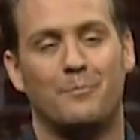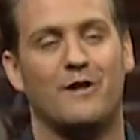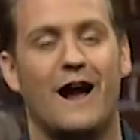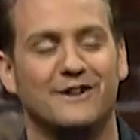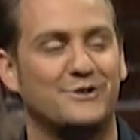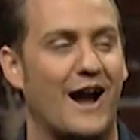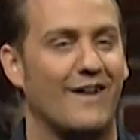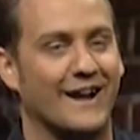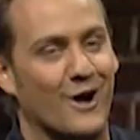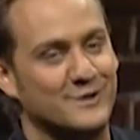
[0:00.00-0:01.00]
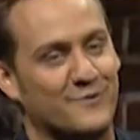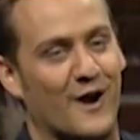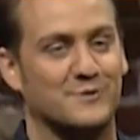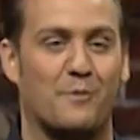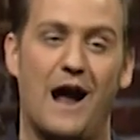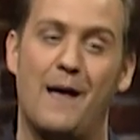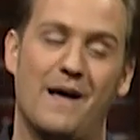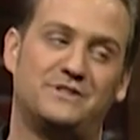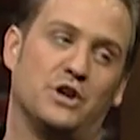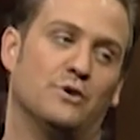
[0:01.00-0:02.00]
Claire Trelling goes first. Brian,
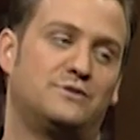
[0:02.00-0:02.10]
that's you.